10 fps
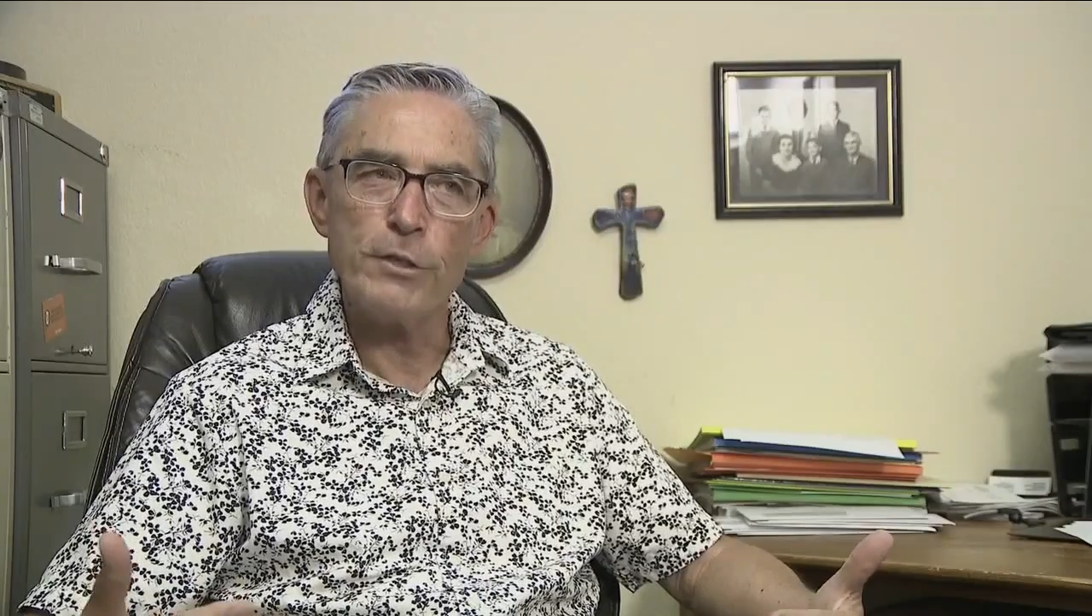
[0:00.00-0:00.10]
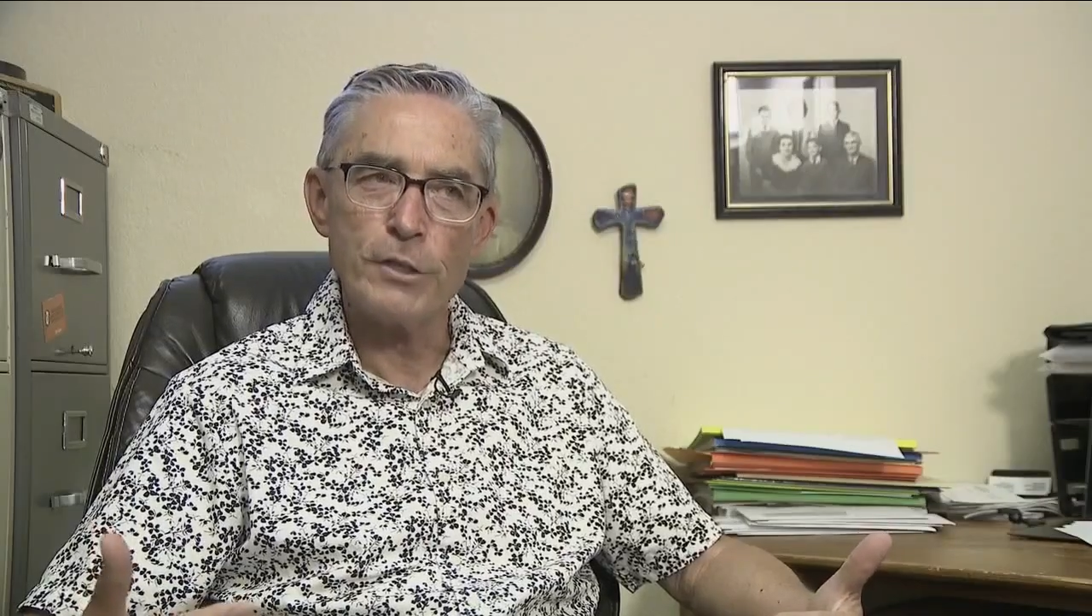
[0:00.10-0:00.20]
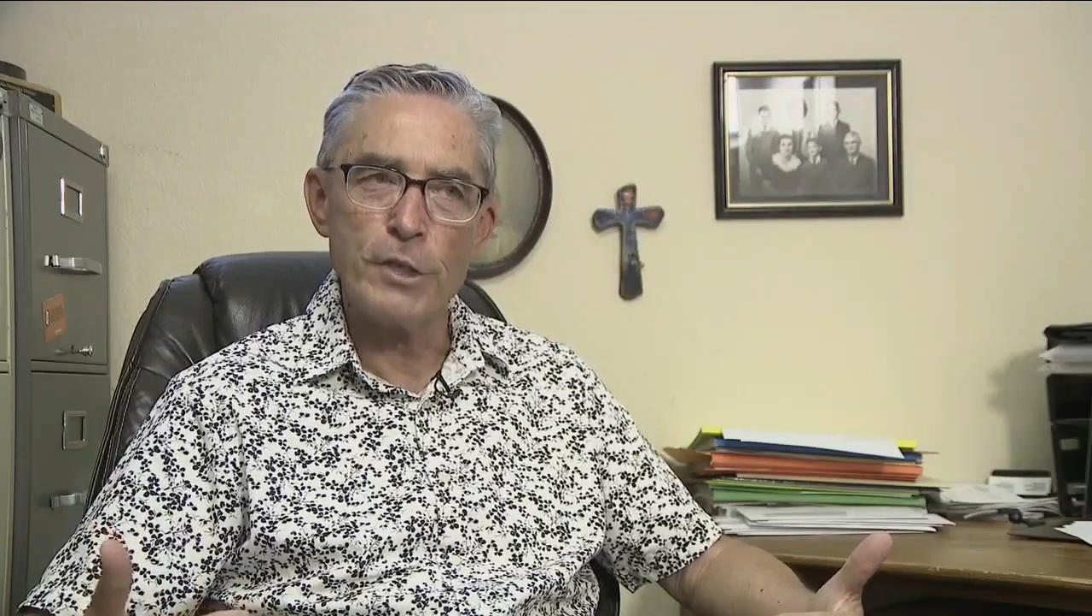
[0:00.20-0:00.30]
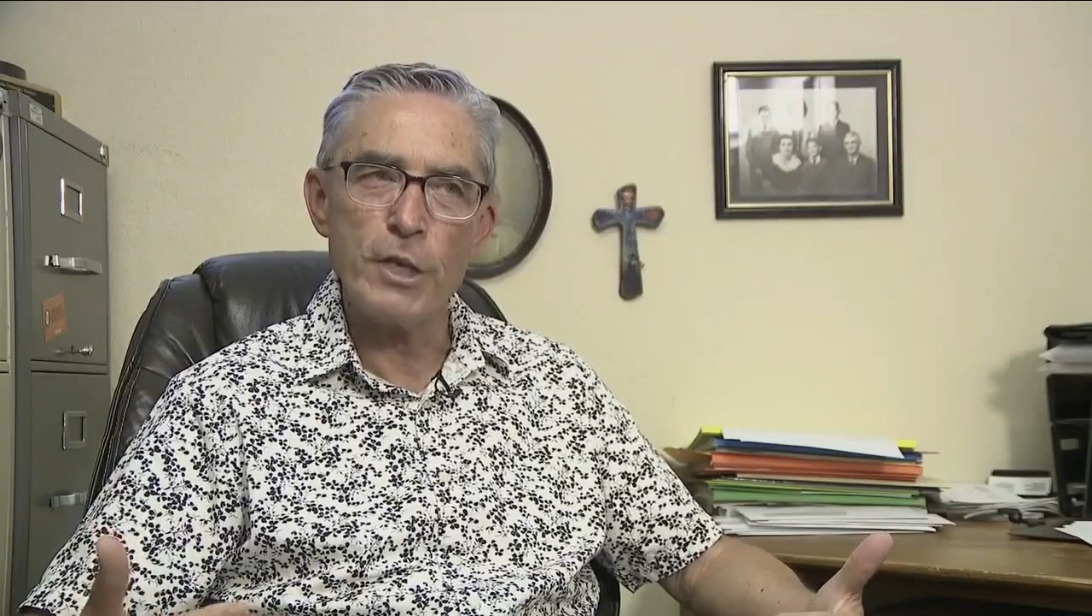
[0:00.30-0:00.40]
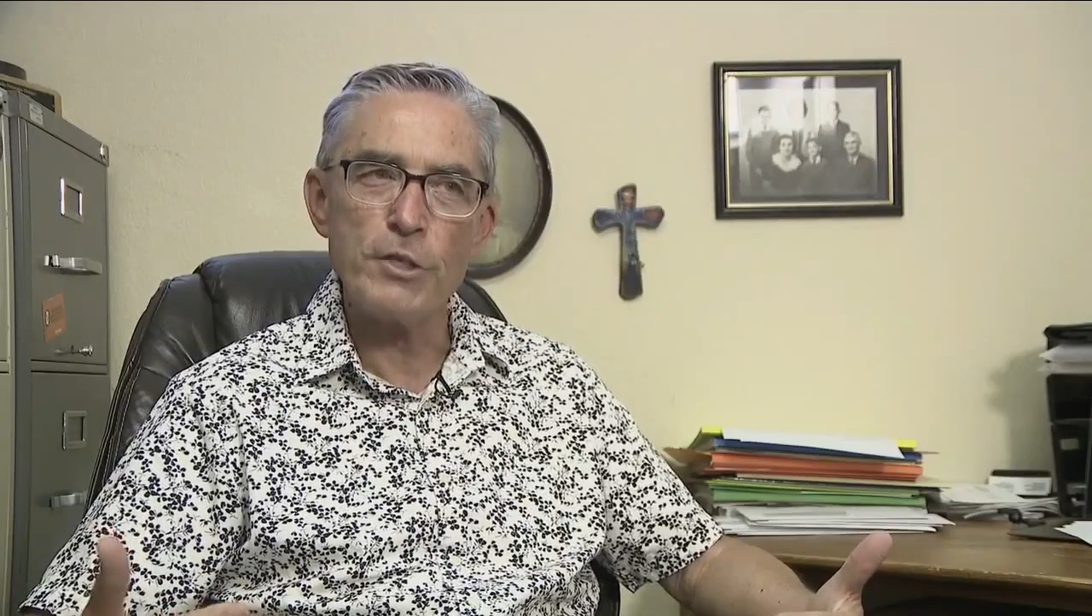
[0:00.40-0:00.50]

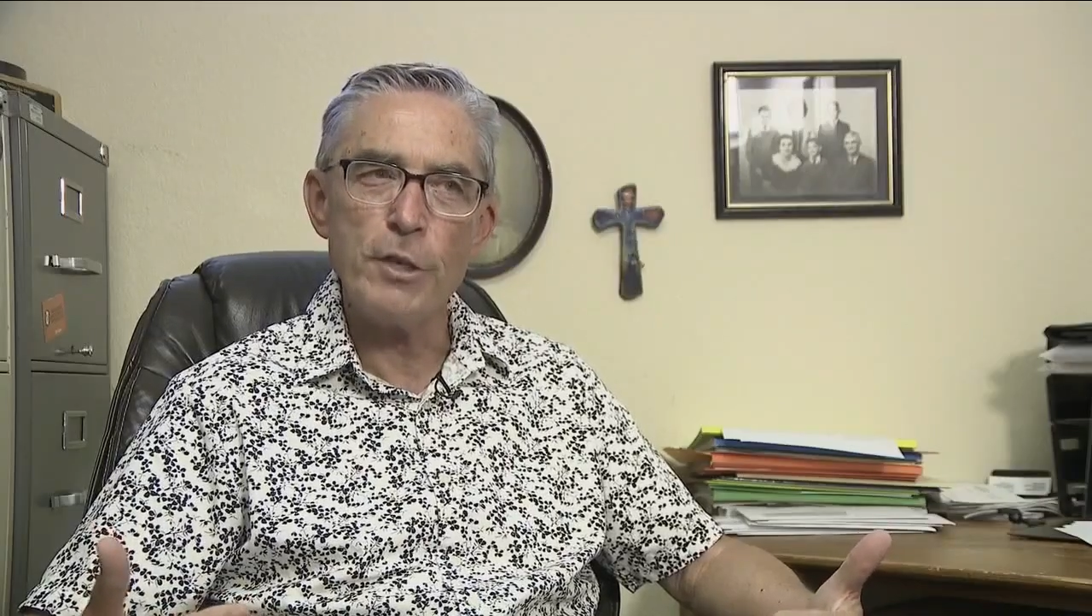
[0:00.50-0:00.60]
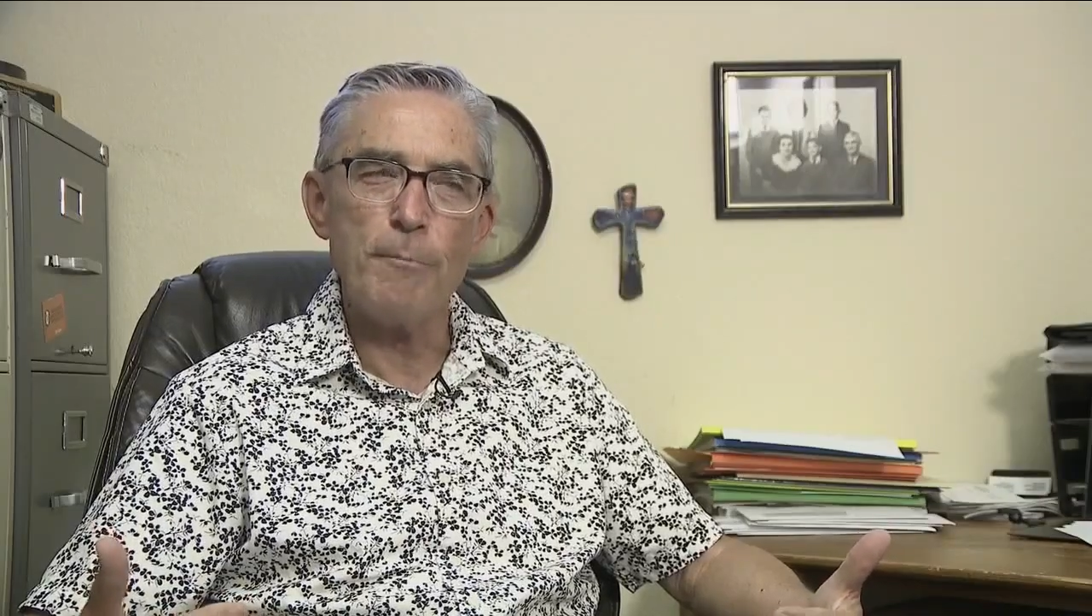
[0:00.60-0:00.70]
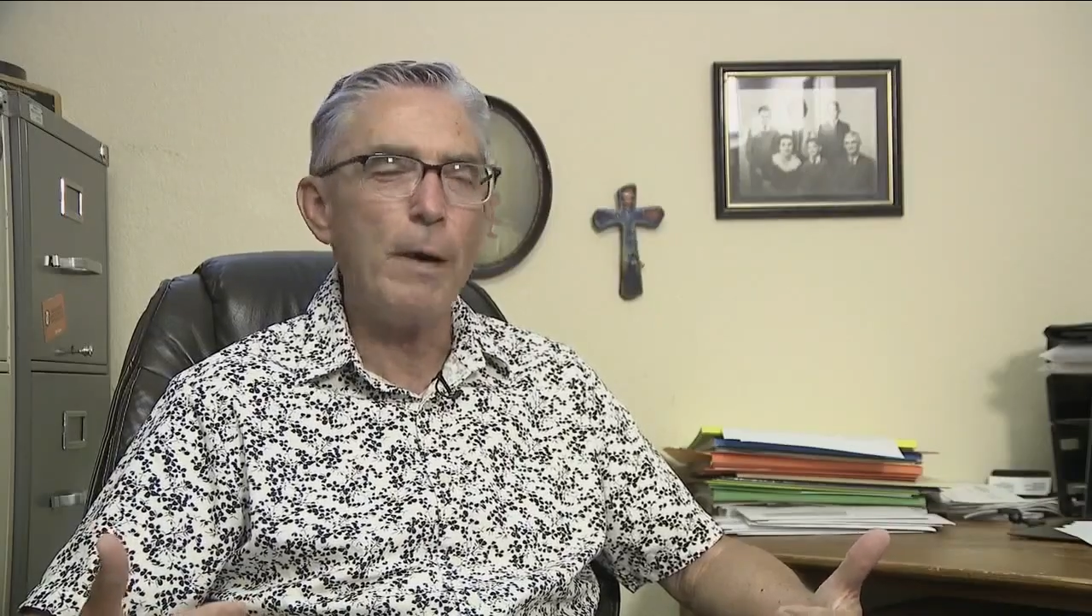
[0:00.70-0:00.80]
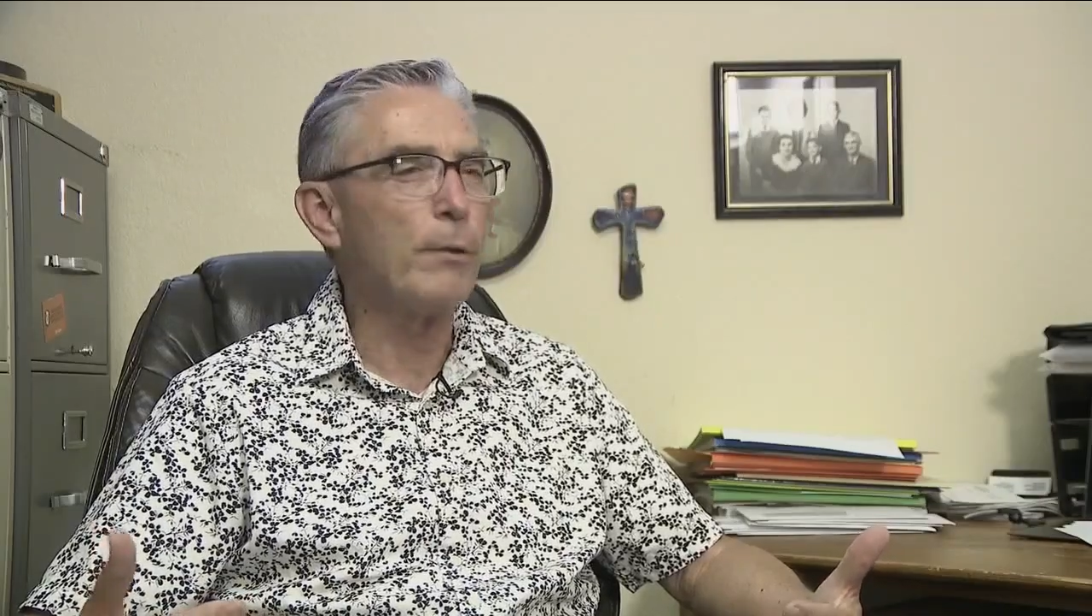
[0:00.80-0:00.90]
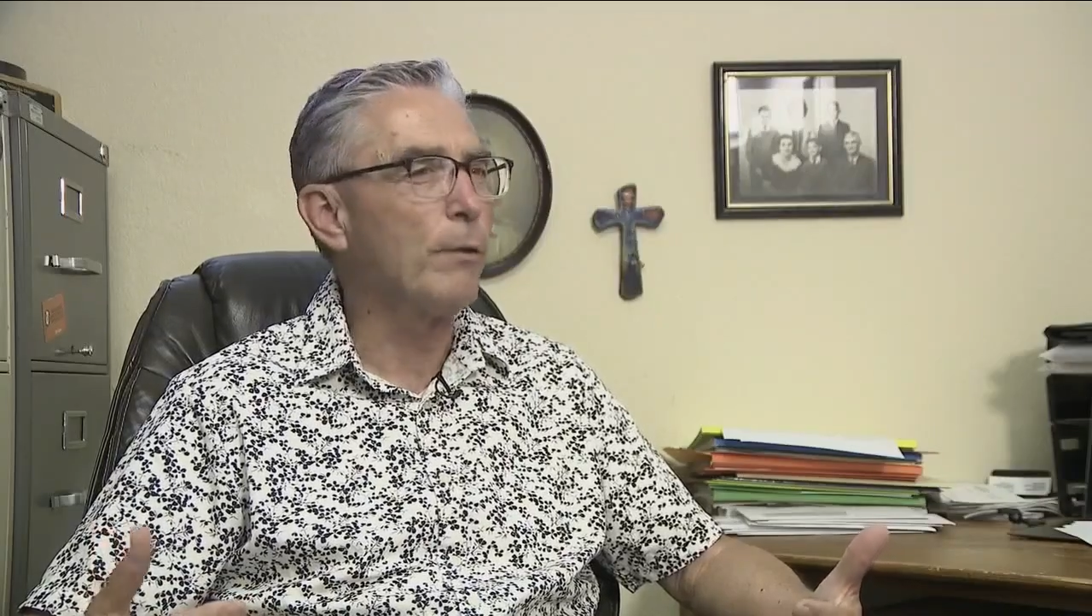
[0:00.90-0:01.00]
discussion
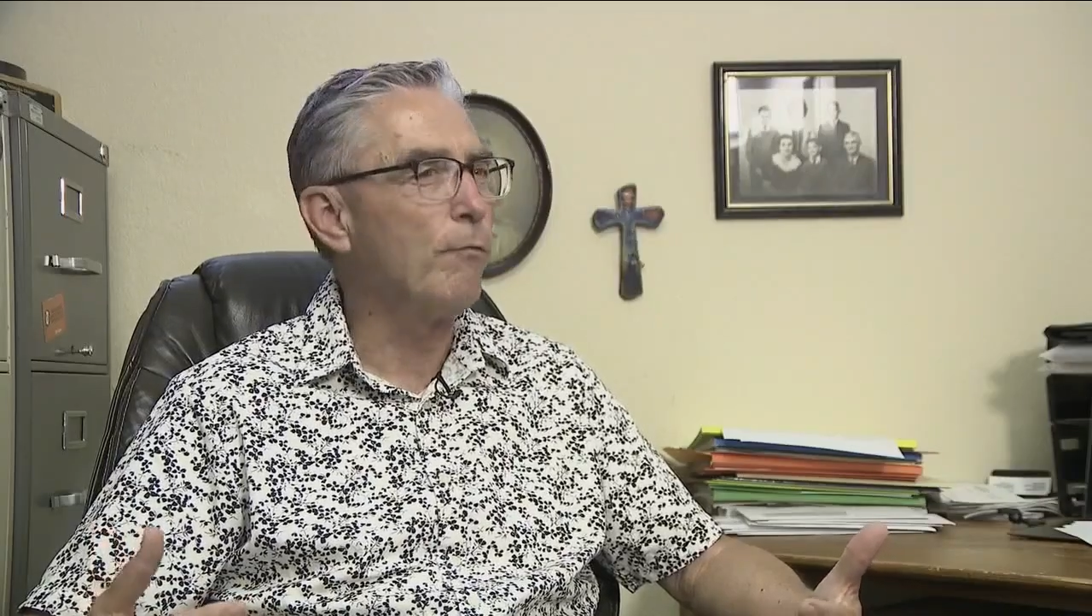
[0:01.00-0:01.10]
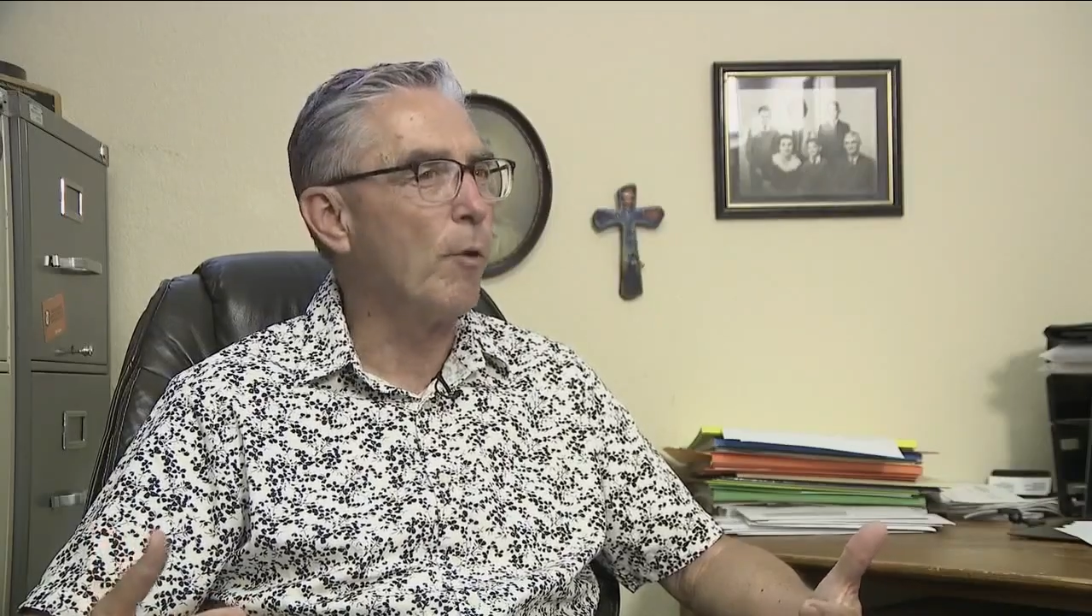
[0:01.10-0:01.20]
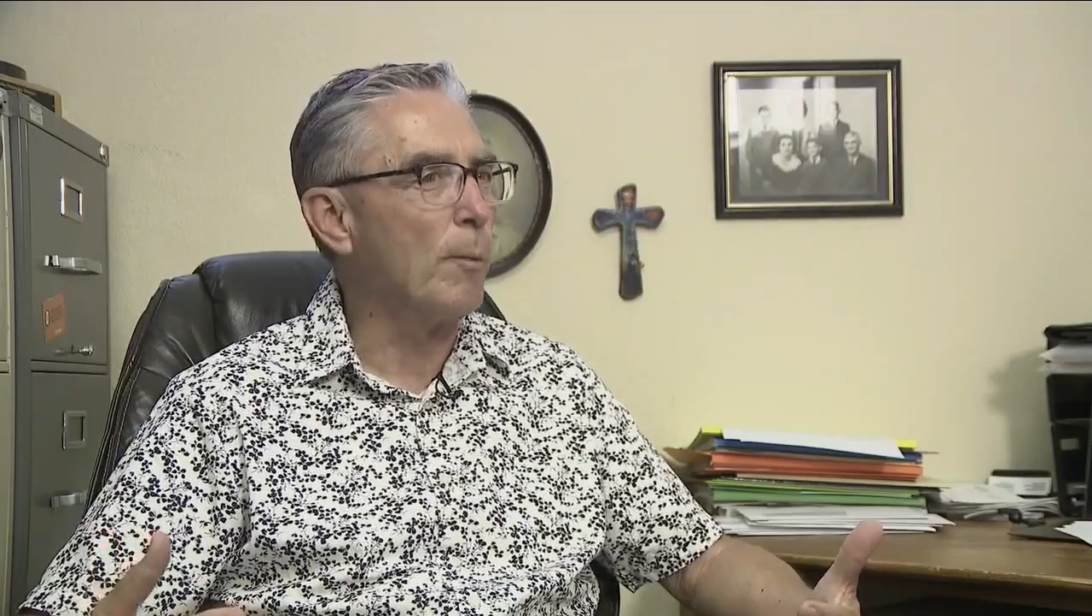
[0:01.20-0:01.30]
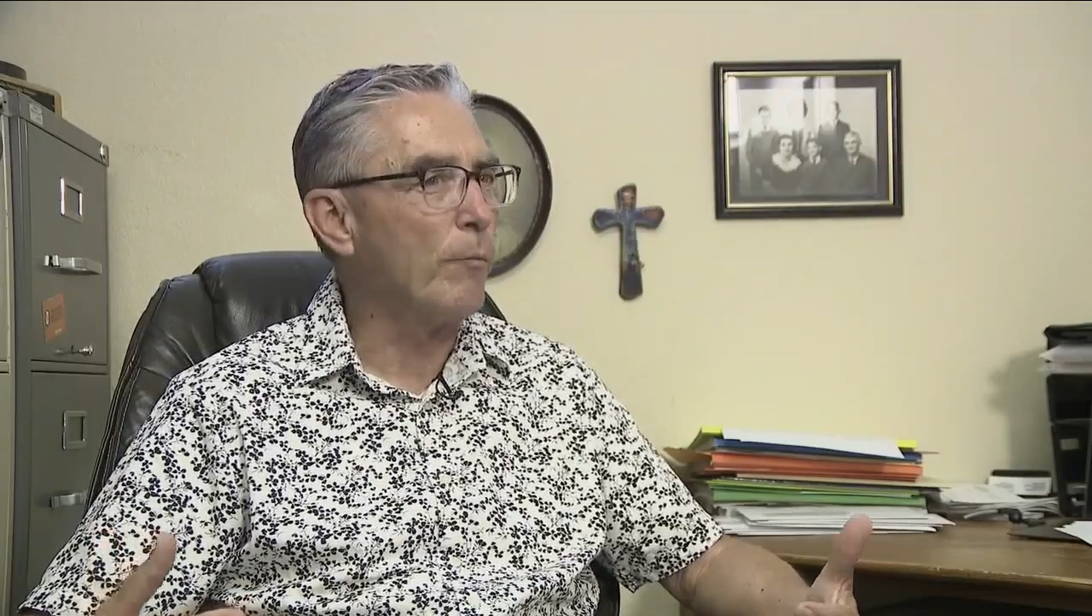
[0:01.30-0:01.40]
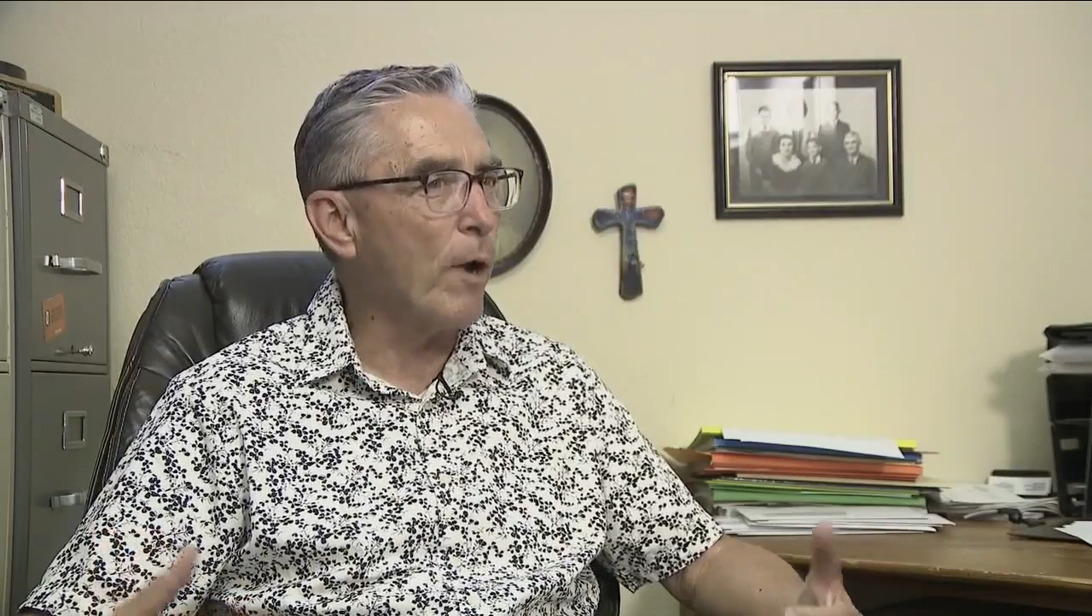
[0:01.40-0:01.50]
about the form of